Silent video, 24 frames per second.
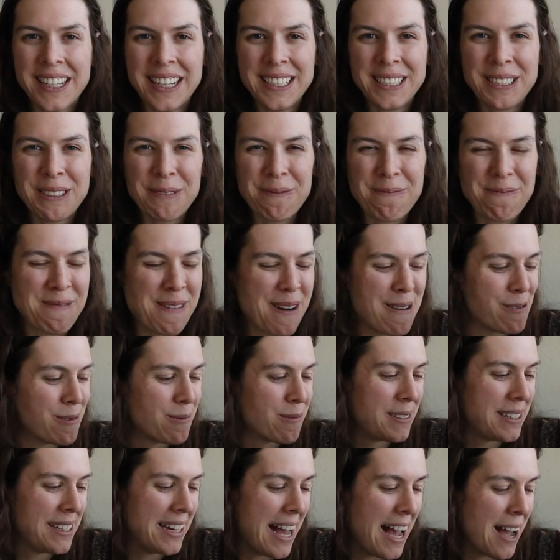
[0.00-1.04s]
this,
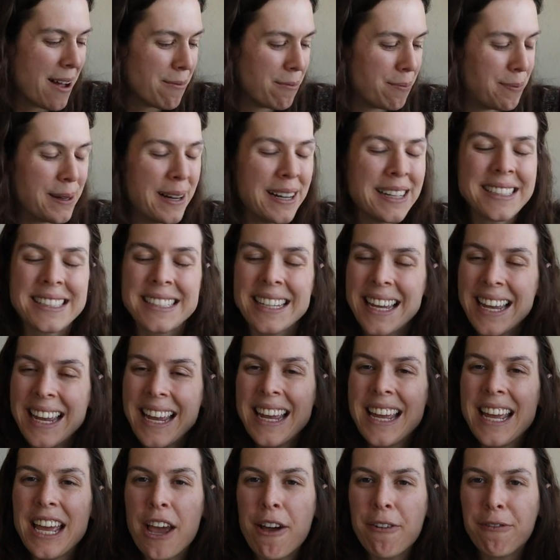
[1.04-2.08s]
probably not, but
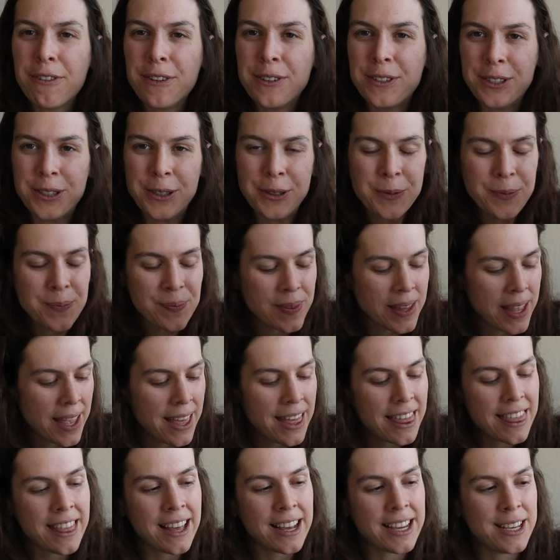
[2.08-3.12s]
if you do,
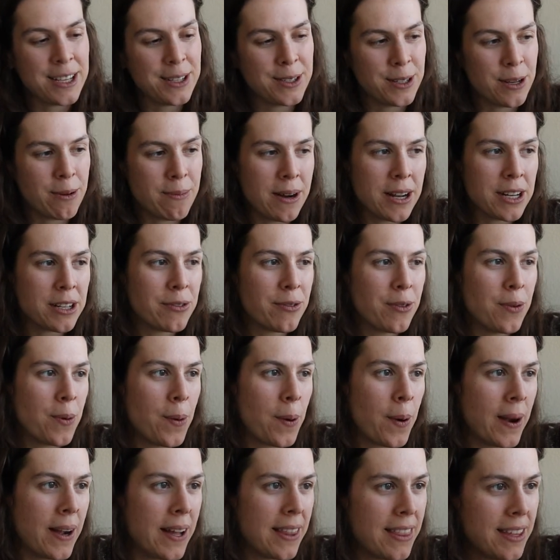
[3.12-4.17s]
thank you so much
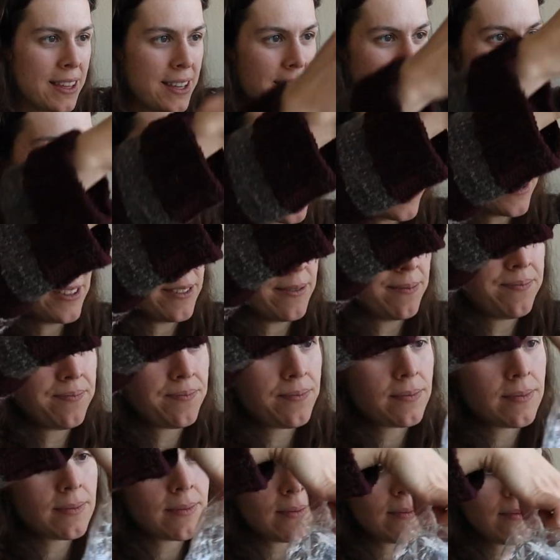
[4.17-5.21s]
for the yarn.
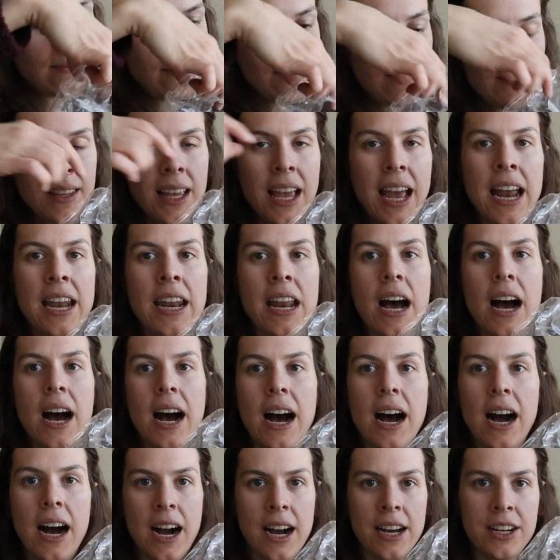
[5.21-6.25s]
And
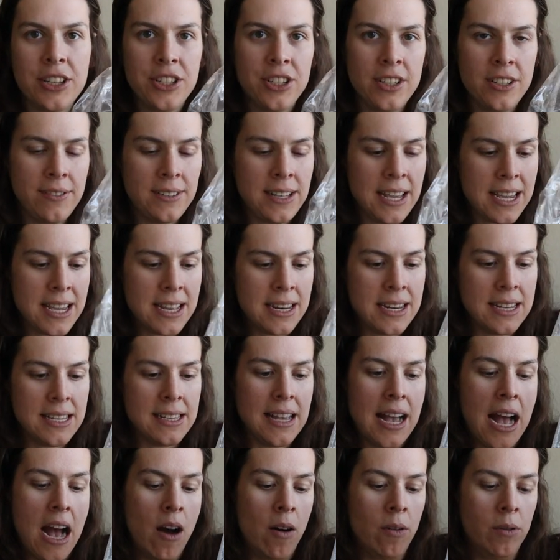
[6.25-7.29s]
I should have taken
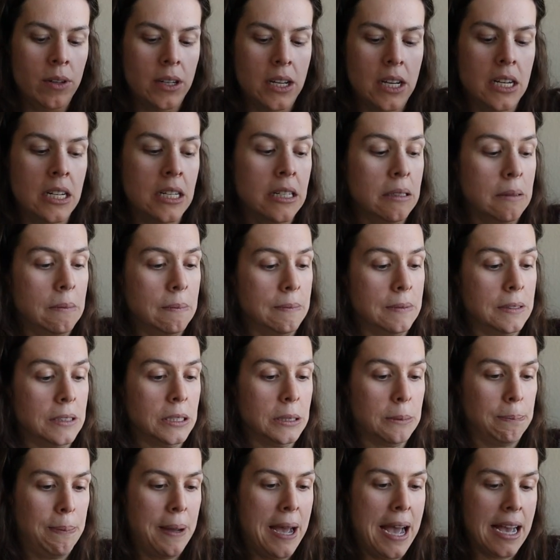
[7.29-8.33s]
this out of
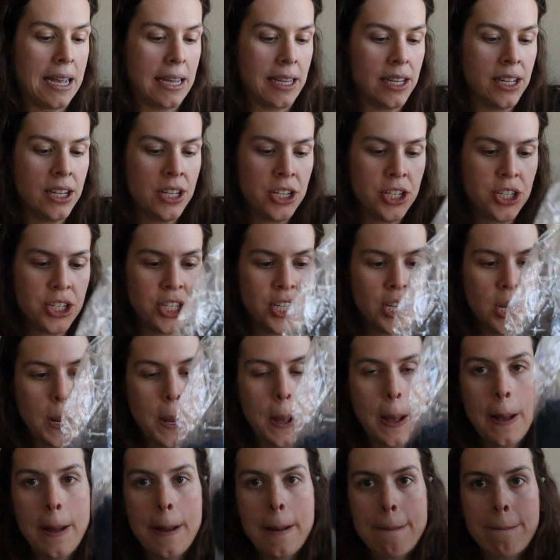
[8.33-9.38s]
the package,
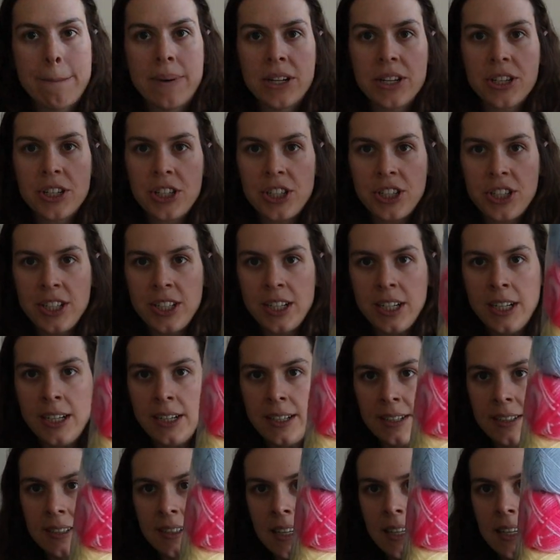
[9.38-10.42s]
but she
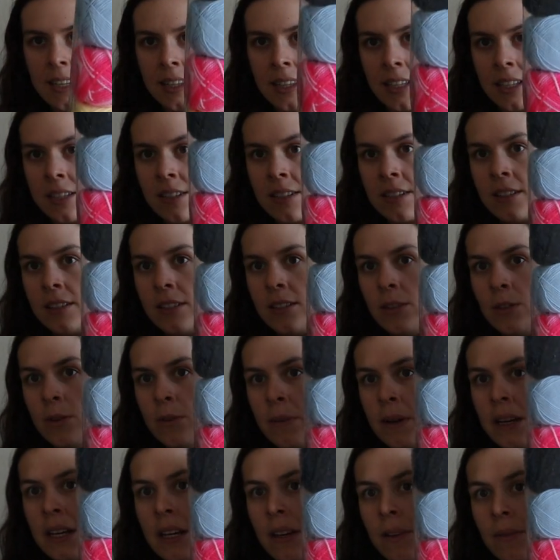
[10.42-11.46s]
sent this to
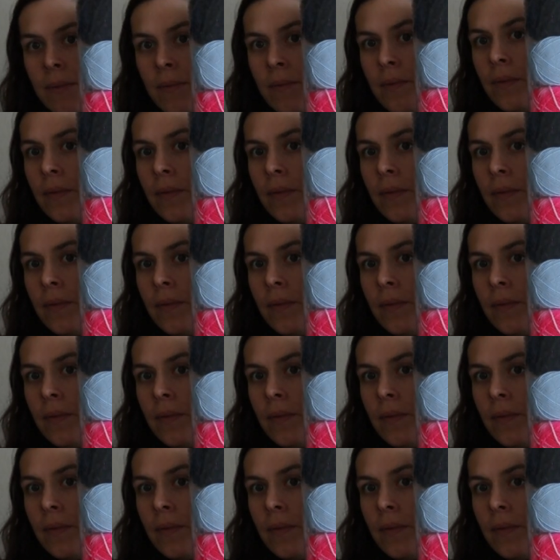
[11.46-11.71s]
me